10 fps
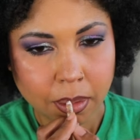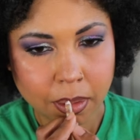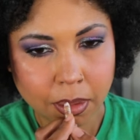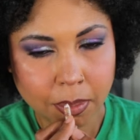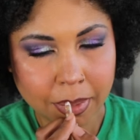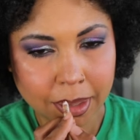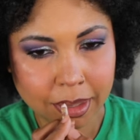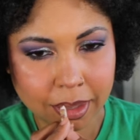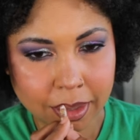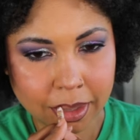Oh my
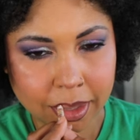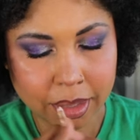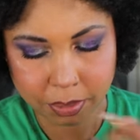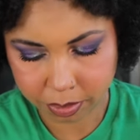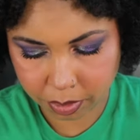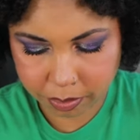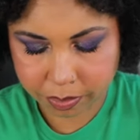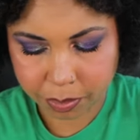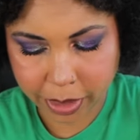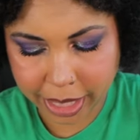God.
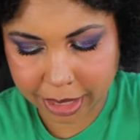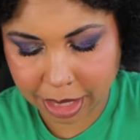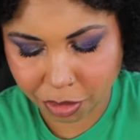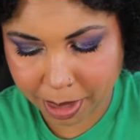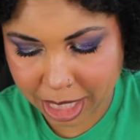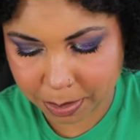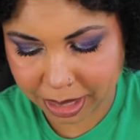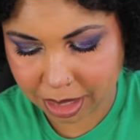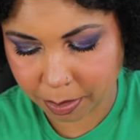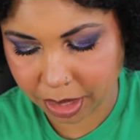Wait, that reminds
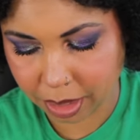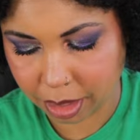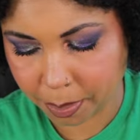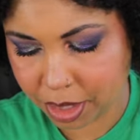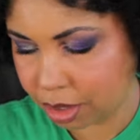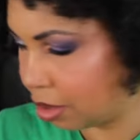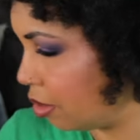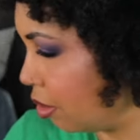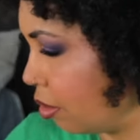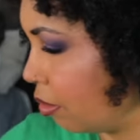me of something. Let me
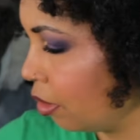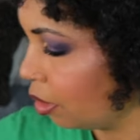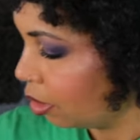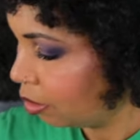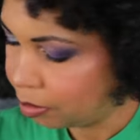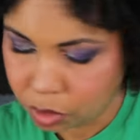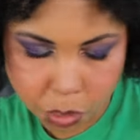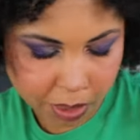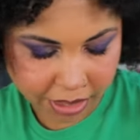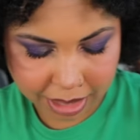just
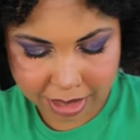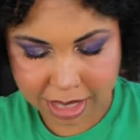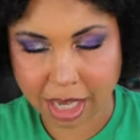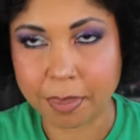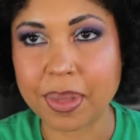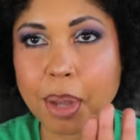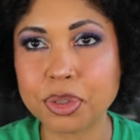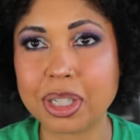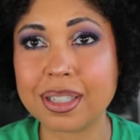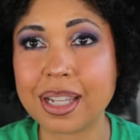do one thing at a time. I
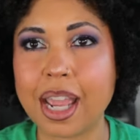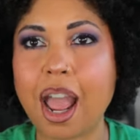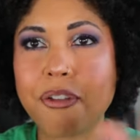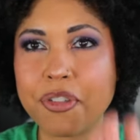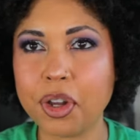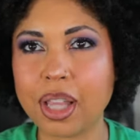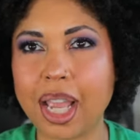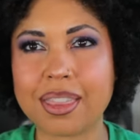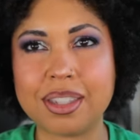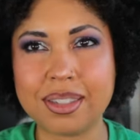was gonna say, I feel
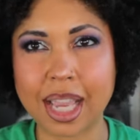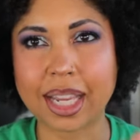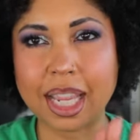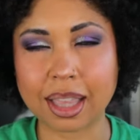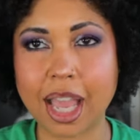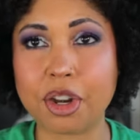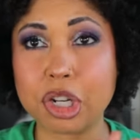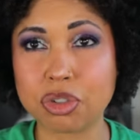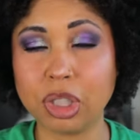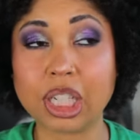like this decade liner
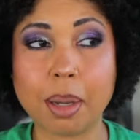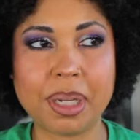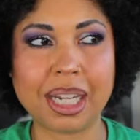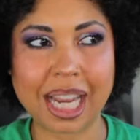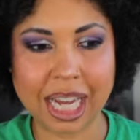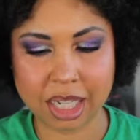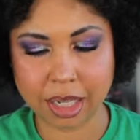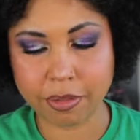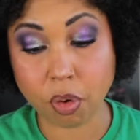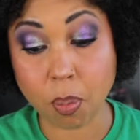is really coming in
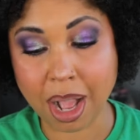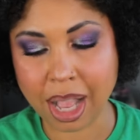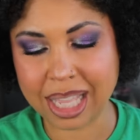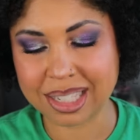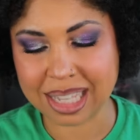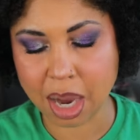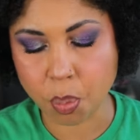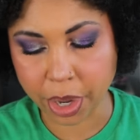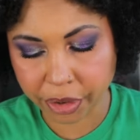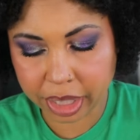handy. For a while, I had stopped
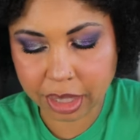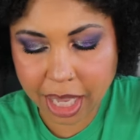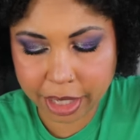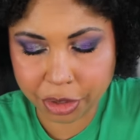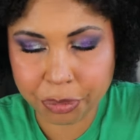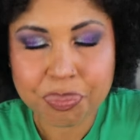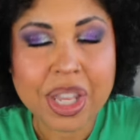wearing liner.